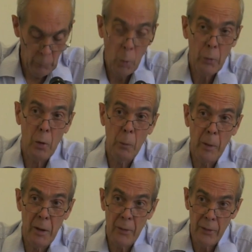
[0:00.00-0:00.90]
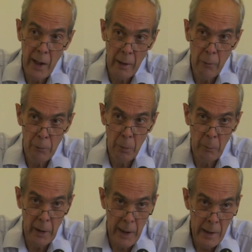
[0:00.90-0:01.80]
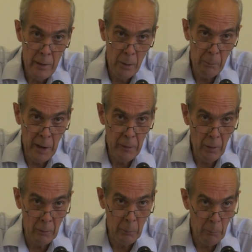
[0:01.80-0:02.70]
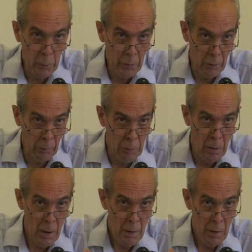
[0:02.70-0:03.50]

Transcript: What could be said from an independent point of